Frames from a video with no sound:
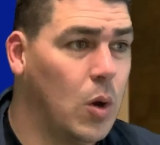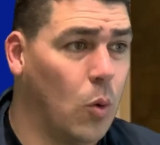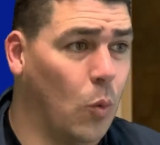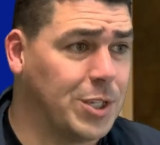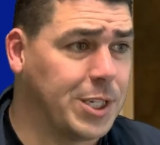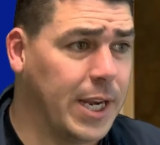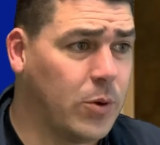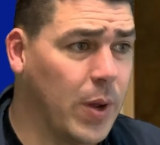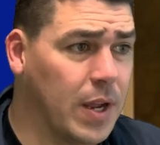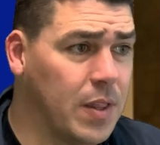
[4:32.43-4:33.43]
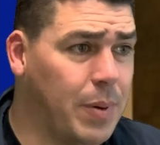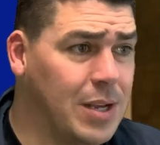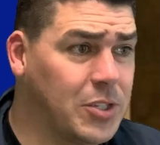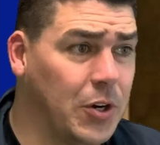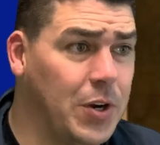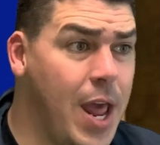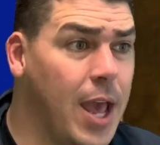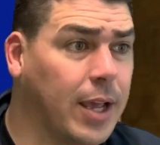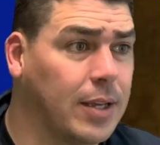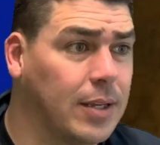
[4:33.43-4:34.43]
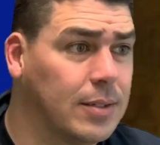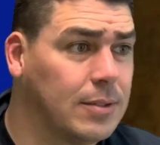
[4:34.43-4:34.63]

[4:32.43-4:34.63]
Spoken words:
Once again, quick on the buzzer, Nick.